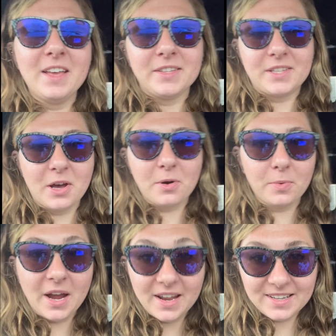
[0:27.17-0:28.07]
So
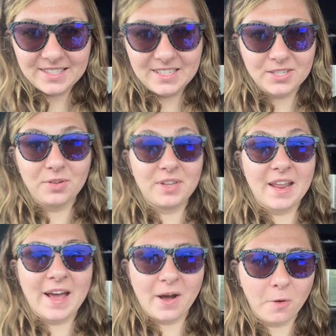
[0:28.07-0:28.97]
we're heading to Cecil
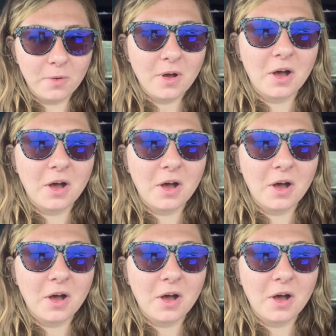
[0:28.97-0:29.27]
now.